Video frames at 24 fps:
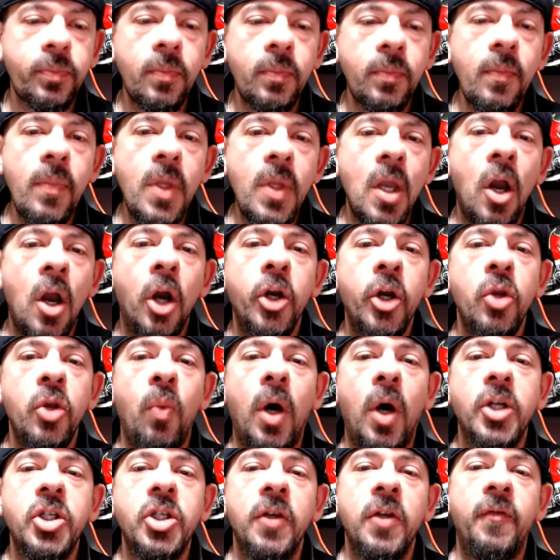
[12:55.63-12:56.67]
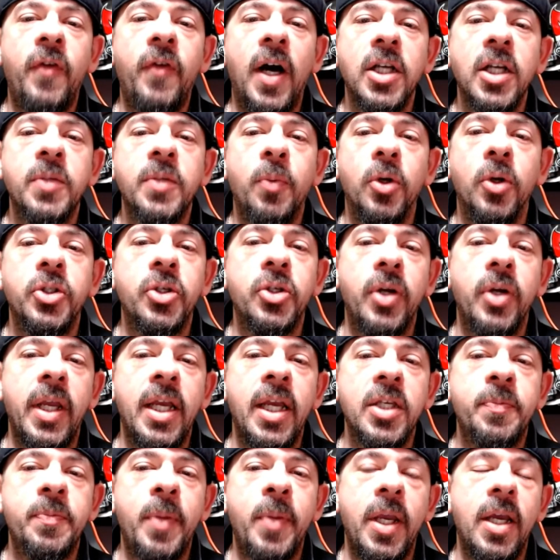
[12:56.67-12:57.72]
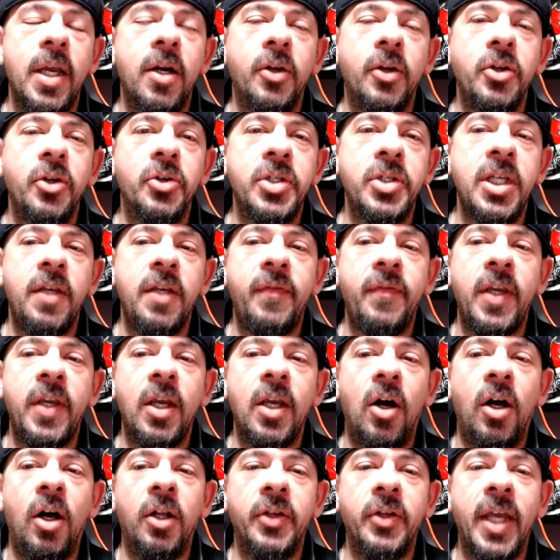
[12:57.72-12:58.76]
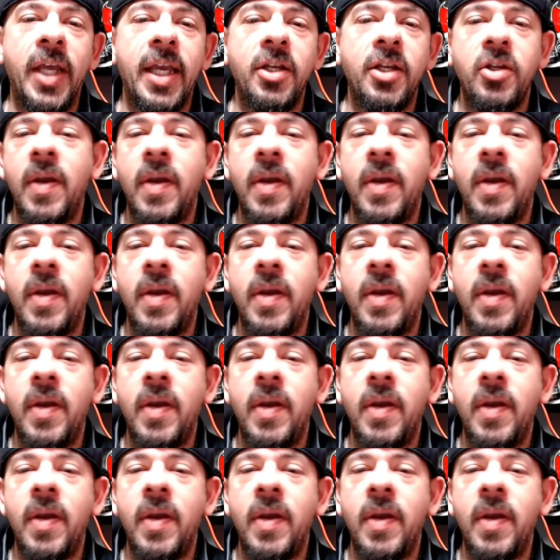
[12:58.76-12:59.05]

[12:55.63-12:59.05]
are you watching Fox Sports or ESPN on your TV all day and you have